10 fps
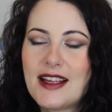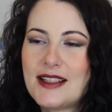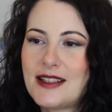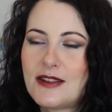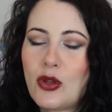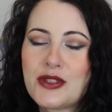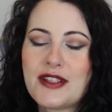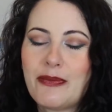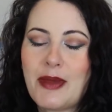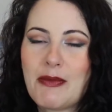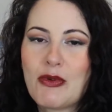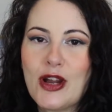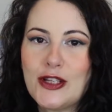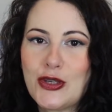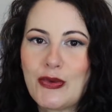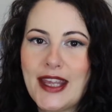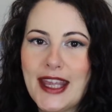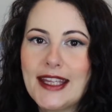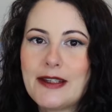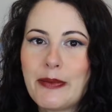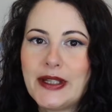as lots of people are doing it,